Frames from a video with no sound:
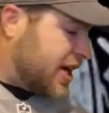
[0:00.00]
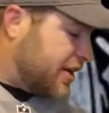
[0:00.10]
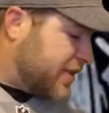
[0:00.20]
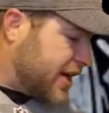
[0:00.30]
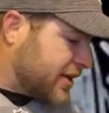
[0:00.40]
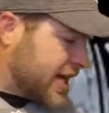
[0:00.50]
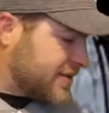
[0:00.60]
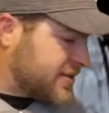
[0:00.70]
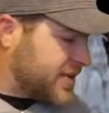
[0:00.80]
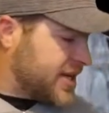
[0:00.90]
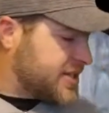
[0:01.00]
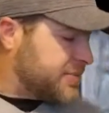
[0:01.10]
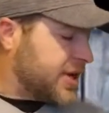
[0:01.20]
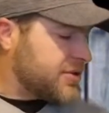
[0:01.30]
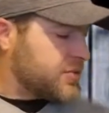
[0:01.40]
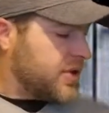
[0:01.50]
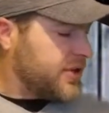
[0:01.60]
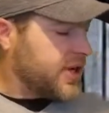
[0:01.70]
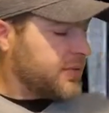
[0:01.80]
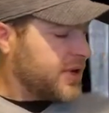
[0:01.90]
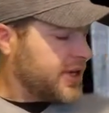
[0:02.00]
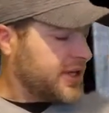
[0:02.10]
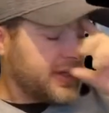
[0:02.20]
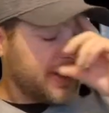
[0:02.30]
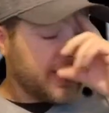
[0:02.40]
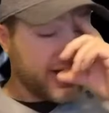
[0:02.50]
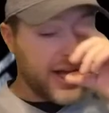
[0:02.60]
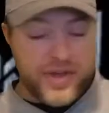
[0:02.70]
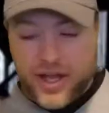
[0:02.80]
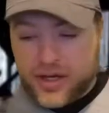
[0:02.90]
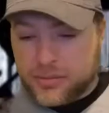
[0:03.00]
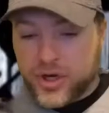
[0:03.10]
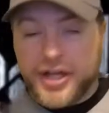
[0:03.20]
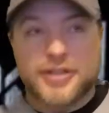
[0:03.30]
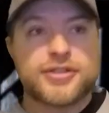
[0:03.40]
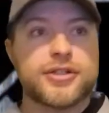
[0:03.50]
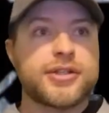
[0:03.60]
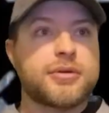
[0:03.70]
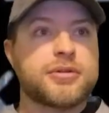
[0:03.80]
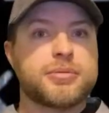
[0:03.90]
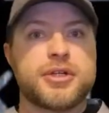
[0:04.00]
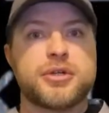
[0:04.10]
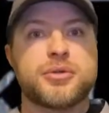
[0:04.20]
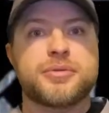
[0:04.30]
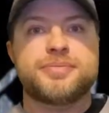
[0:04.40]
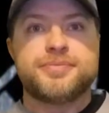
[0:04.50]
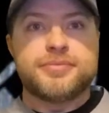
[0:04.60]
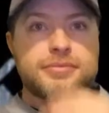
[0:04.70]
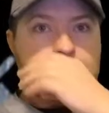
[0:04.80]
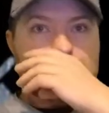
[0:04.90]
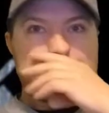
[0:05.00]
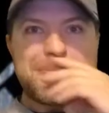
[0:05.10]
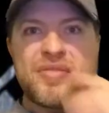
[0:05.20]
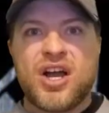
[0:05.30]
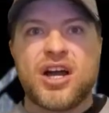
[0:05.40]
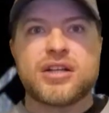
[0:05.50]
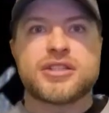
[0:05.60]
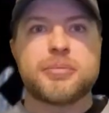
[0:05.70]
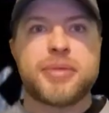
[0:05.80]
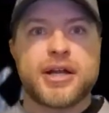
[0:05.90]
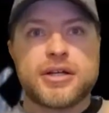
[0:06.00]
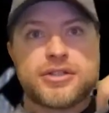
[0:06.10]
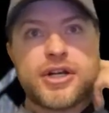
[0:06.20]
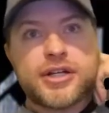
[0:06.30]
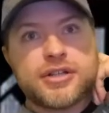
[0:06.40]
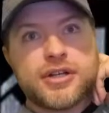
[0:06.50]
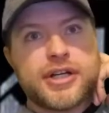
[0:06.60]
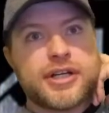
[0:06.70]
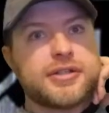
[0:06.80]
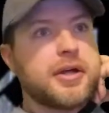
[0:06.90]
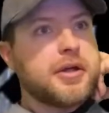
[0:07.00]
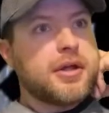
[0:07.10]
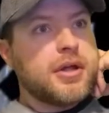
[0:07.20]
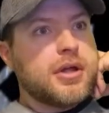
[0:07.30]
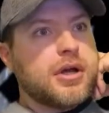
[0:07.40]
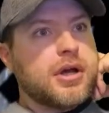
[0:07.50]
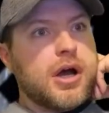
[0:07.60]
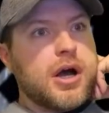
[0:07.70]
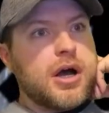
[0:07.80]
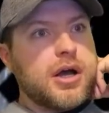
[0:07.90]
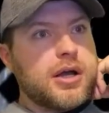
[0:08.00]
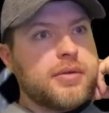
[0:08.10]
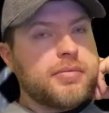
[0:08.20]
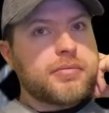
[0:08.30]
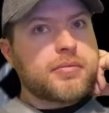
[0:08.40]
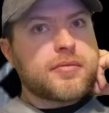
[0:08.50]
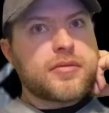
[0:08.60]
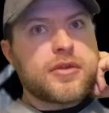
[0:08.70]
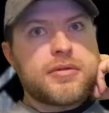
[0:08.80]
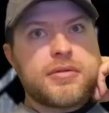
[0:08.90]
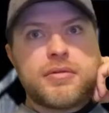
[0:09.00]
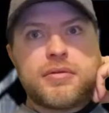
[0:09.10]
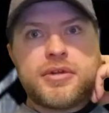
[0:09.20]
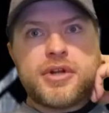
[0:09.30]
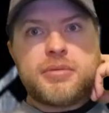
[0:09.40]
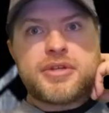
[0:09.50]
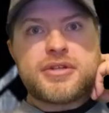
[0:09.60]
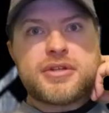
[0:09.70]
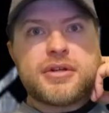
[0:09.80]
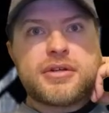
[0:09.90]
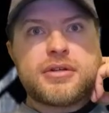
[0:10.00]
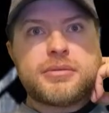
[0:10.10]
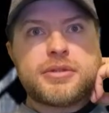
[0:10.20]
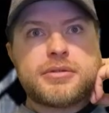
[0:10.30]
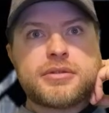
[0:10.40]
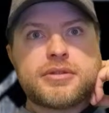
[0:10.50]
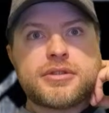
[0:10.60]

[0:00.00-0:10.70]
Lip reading: autographs of his, but that was one that I wanted, and I got that in a break, so that was pretty cool. All right, let's get back on track. Sorry, guys. Did I miss another comment? Let's see.